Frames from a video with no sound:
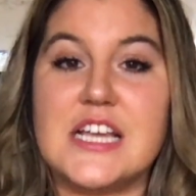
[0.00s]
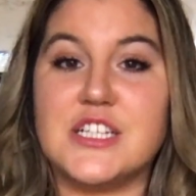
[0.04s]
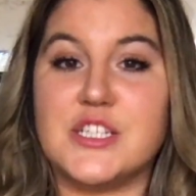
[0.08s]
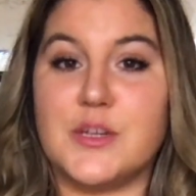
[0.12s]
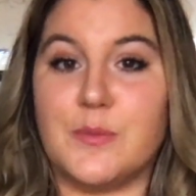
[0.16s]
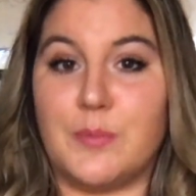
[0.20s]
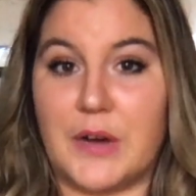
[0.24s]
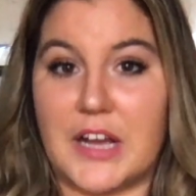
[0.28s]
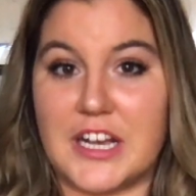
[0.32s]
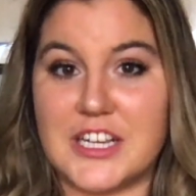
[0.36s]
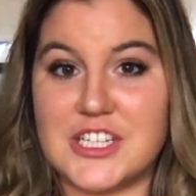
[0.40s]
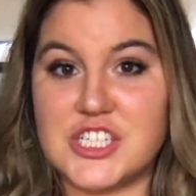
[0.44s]

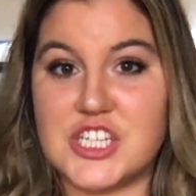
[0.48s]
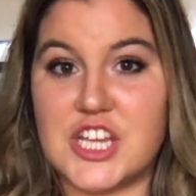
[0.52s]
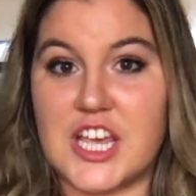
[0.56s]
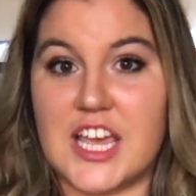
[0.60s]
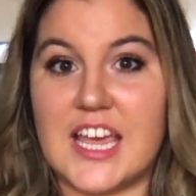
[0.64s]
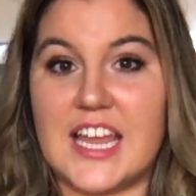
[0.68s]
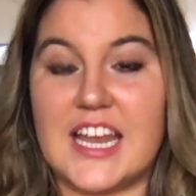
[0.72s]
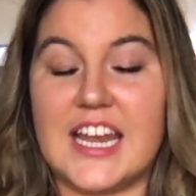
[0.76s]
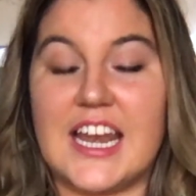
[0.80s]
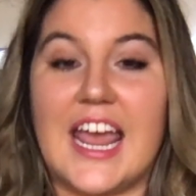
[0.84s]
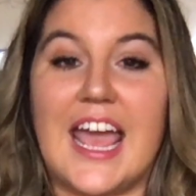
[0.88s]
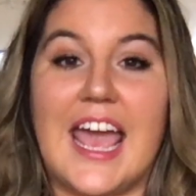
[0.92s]

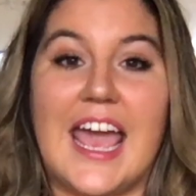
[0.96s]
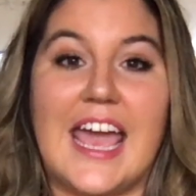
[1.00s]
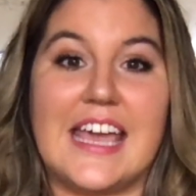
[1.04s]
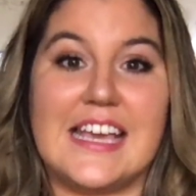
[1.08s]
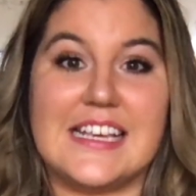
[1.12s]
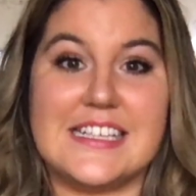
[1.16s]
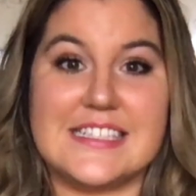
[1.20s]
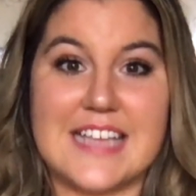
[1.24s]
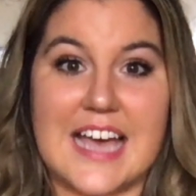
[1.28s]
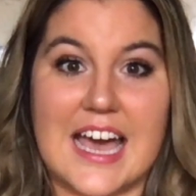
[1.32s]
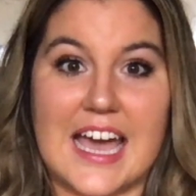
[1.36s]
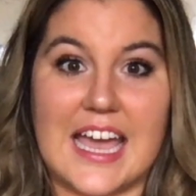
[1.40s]
depression,
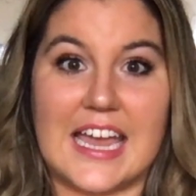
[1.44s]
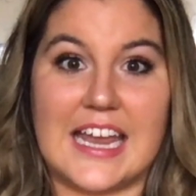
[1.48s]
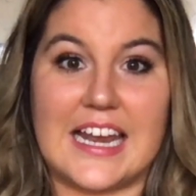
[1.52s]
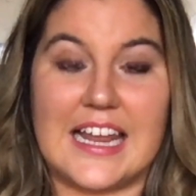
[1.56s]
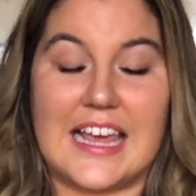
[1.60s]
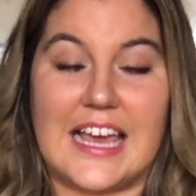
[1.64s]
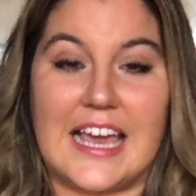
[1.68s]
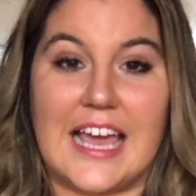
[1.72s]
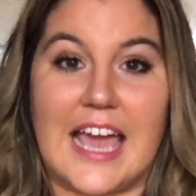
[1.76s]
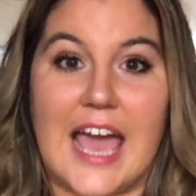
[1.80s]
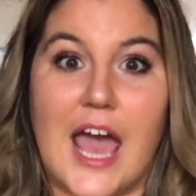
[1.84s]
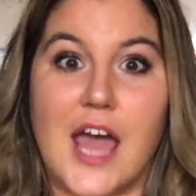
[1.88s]

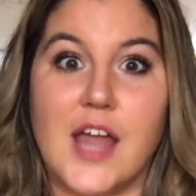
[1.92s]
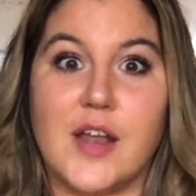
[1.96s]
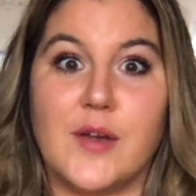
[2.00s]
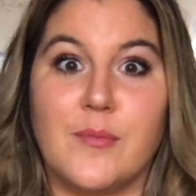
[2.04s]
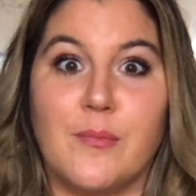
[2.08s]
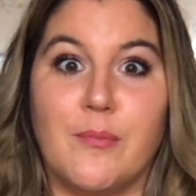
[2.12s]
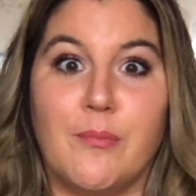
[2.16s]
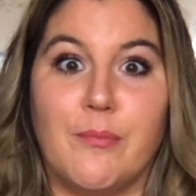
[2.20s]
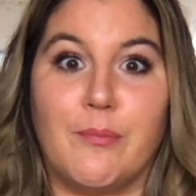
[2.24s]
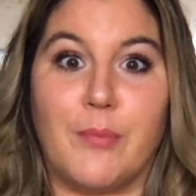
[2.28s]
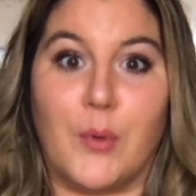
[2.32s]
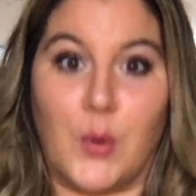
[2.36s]
anxiety,
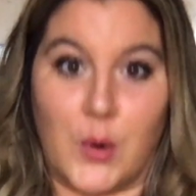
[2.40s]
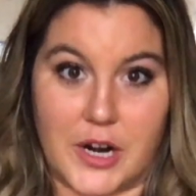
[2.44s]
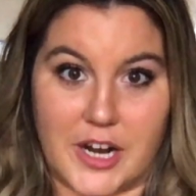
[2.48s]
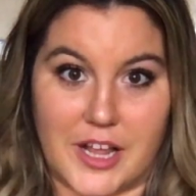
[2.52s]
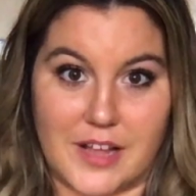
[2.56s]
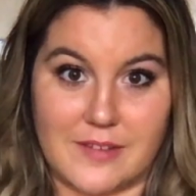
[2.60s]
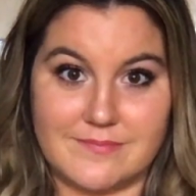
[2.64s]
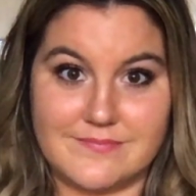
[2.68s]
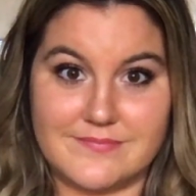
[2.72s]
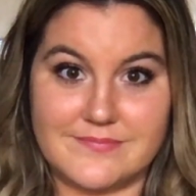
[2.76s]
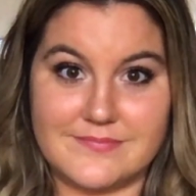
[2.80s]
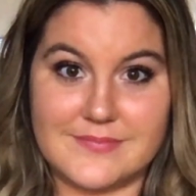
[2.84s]
and
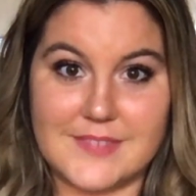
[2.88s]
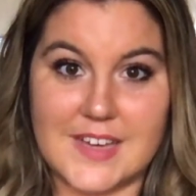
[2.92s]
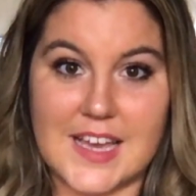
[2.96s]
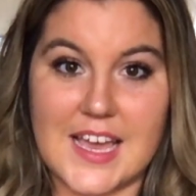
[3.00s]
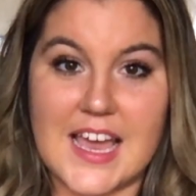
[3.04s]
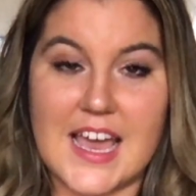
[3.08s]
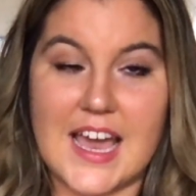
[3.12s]
boredom.